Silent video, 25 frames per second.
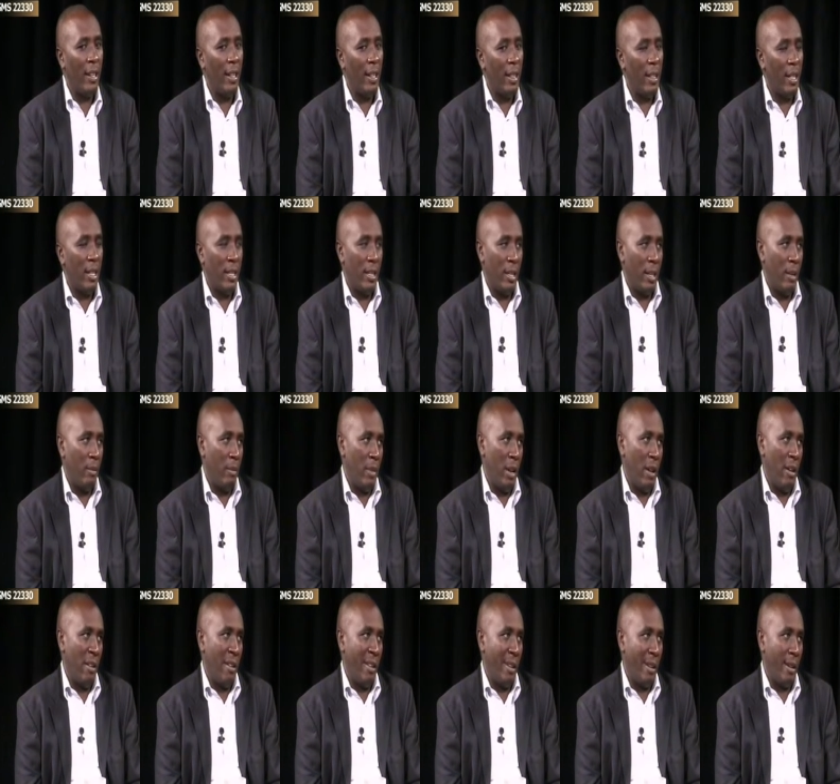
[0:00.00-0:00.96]
in the same
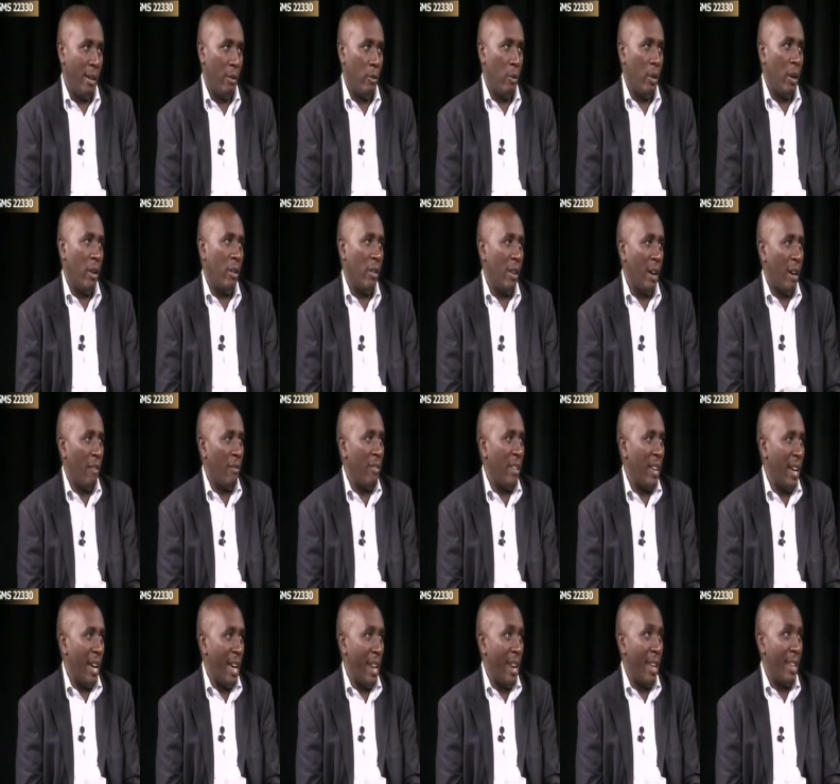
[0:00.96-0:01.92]
area where you have the
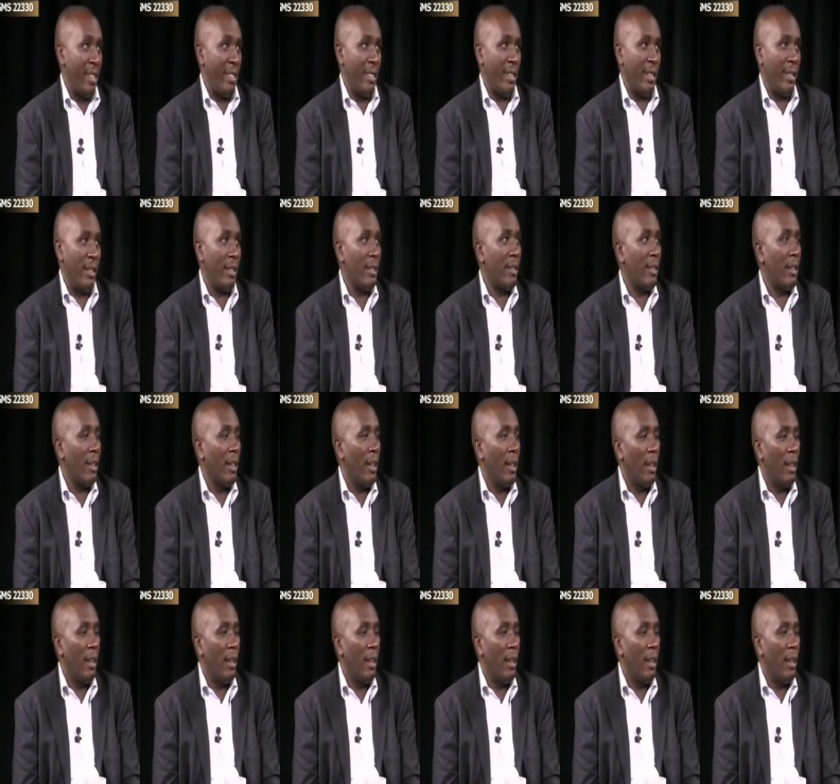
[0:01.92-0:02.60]
allergens,